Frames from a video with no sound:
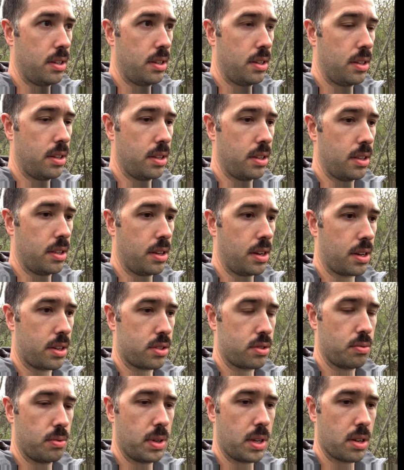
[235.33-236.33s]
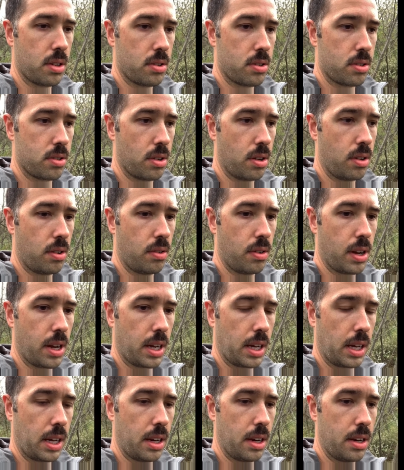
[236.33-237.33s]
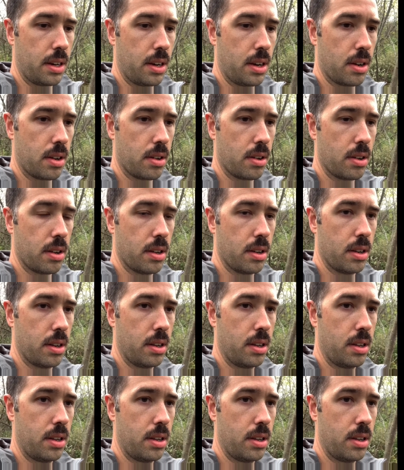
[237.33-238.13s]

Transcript: in the next week or so I can get in here and